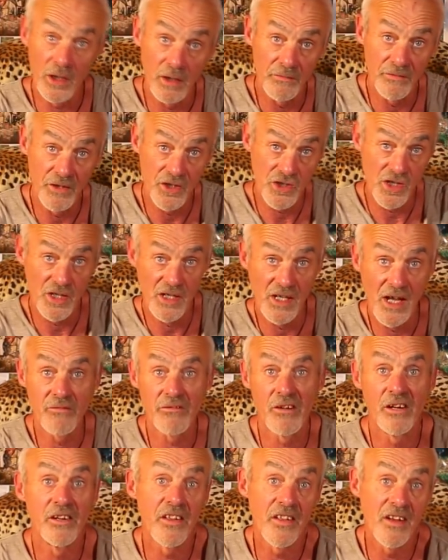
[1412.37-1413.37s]
You can fish at the
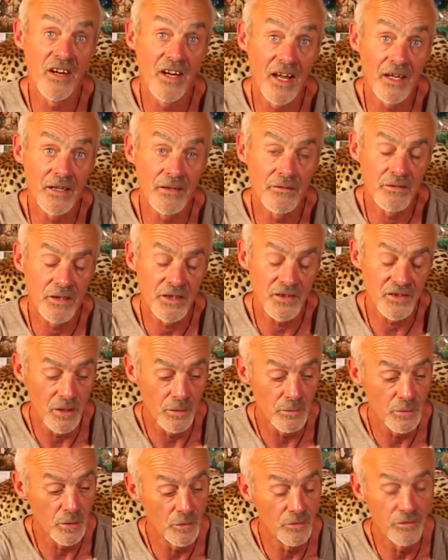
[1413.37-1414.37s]
other end of the lake, for
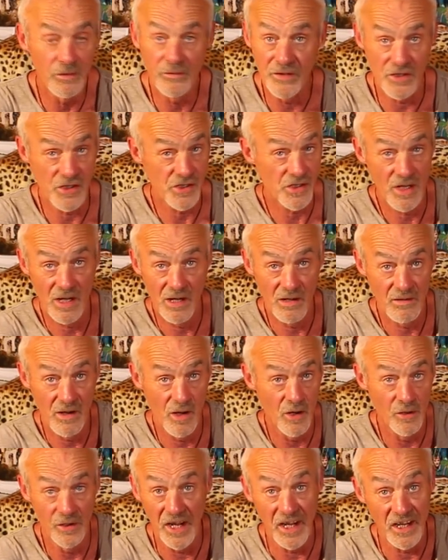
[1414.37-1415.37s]
example, for fish that
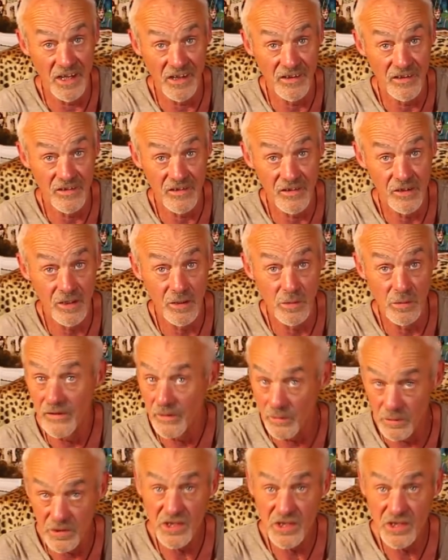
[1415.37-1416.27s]
aren't anything to do with it,